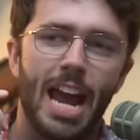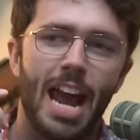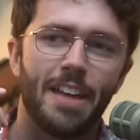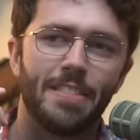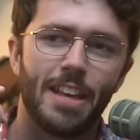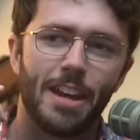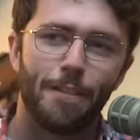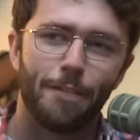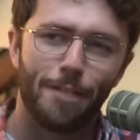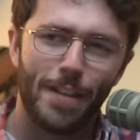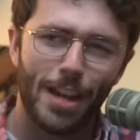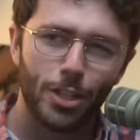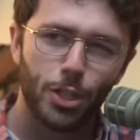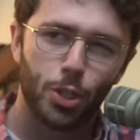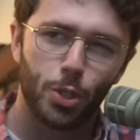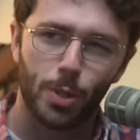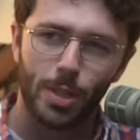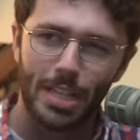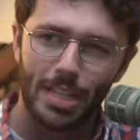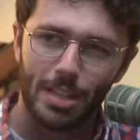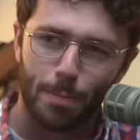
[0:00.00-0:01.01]
And then
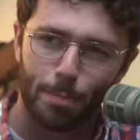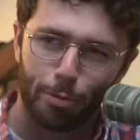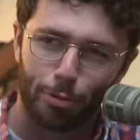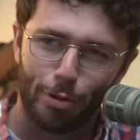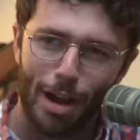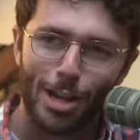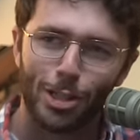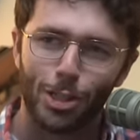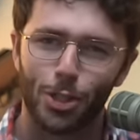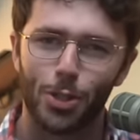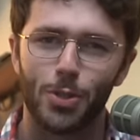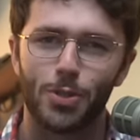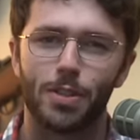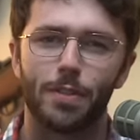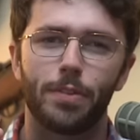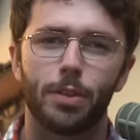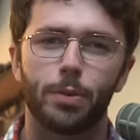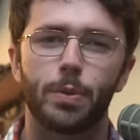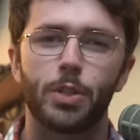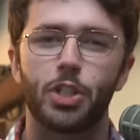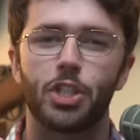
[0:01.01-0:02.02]
eventually the pressures
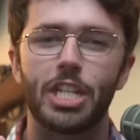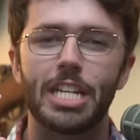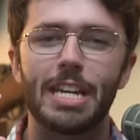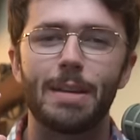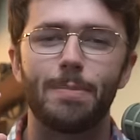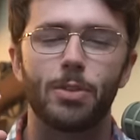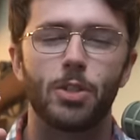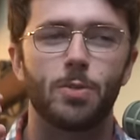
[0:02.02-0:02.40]
of the regime